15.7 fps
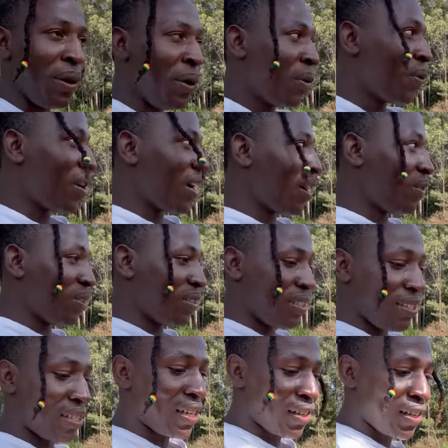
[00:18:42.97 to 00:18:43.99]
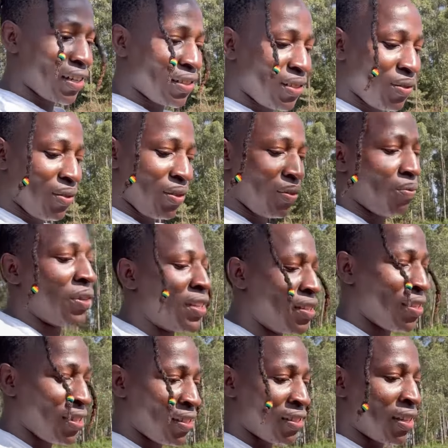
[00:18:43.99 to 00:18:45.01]
where I was interacting with my
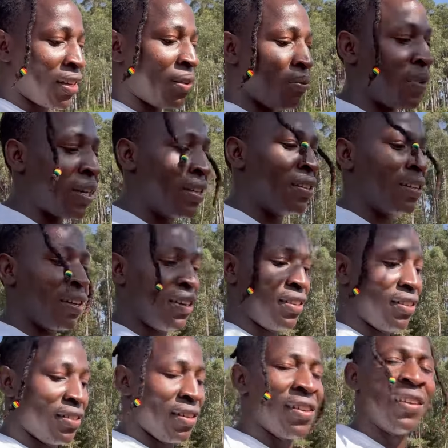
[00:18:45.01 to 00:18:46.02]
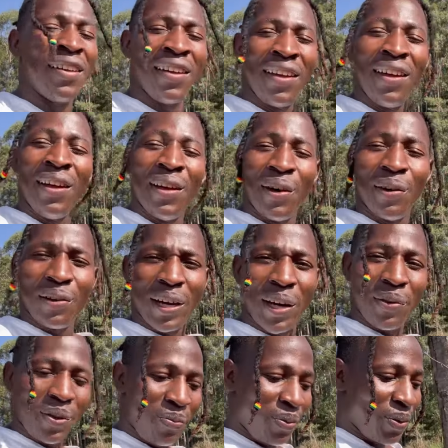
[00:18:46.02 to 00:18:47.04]
sister and my dad, where
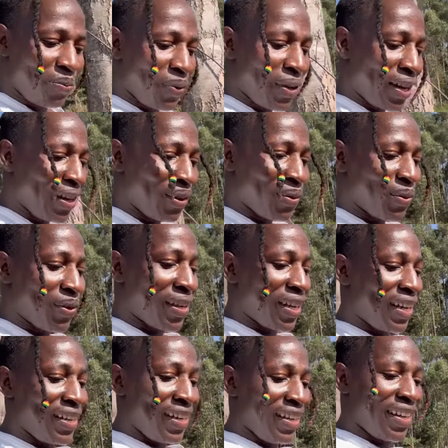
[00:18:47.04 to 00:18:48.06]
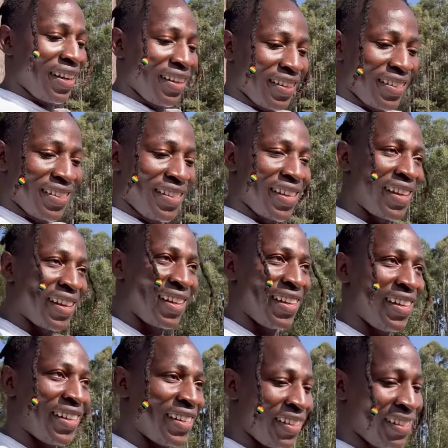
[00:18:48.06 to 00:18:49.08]
we prepared ugali, guys.
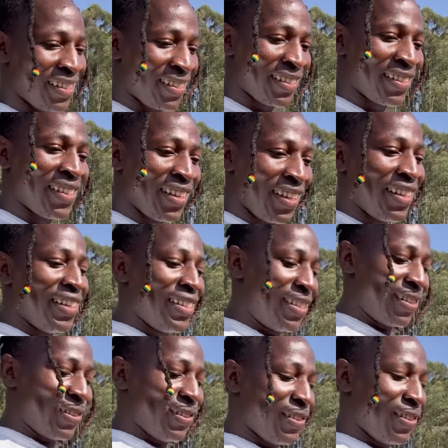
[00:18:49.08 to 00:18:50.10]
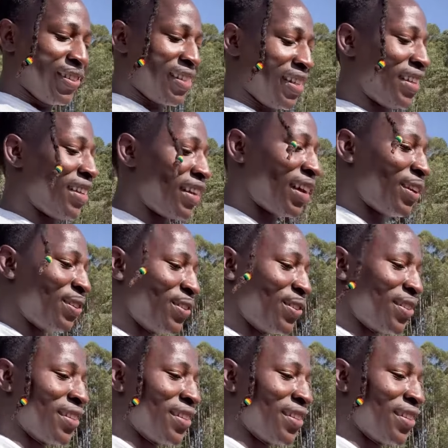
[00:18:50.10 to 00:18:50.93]
Yeah, so go check it out.